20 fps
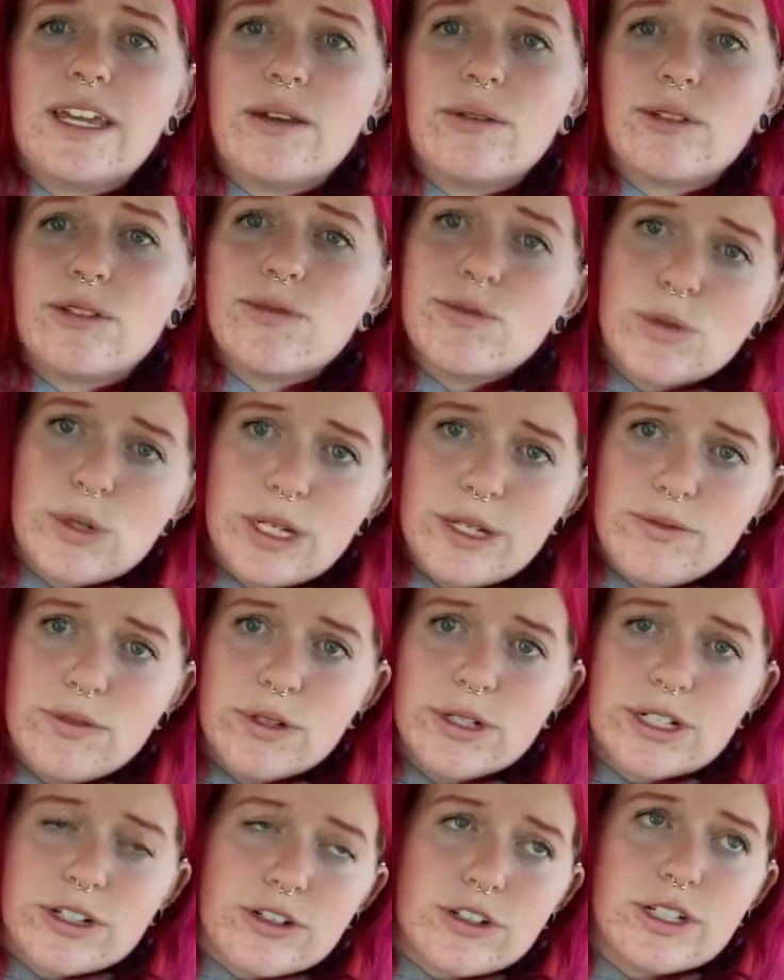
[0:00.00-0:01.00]
It was
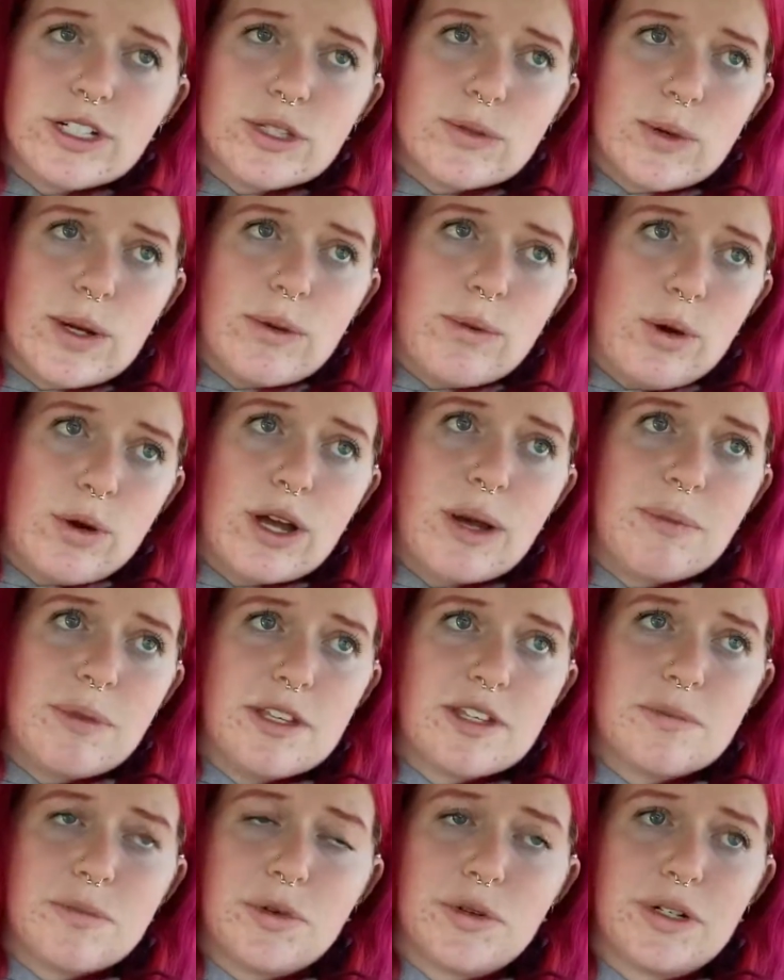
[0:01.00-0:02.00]
44 degrees when I woke up
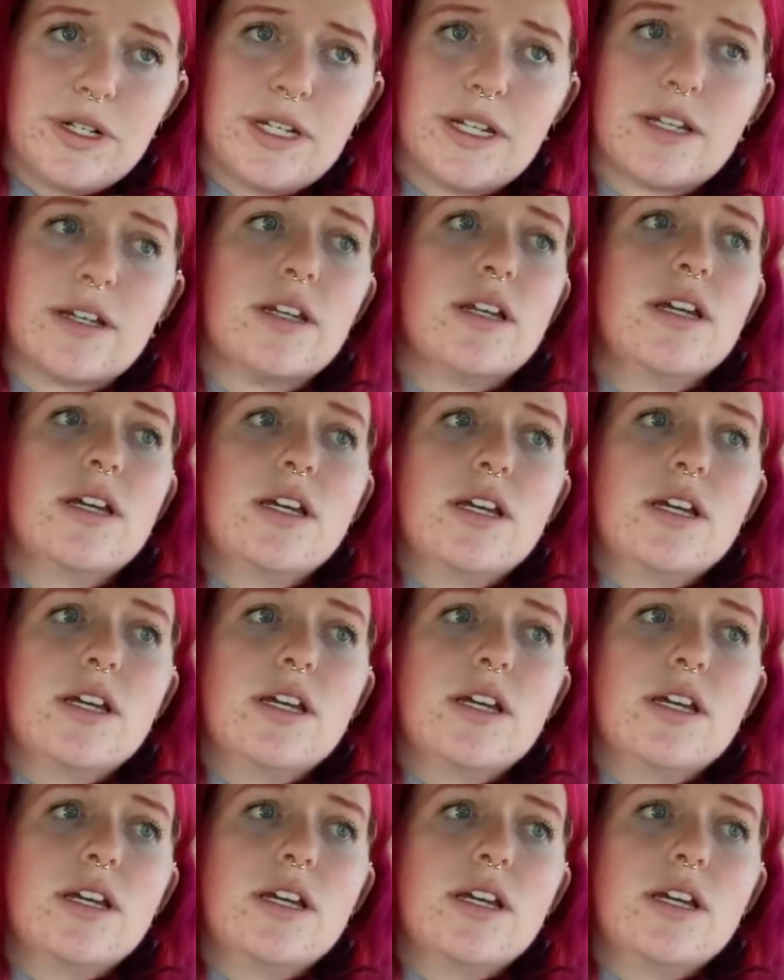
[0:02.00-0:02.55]
this morning.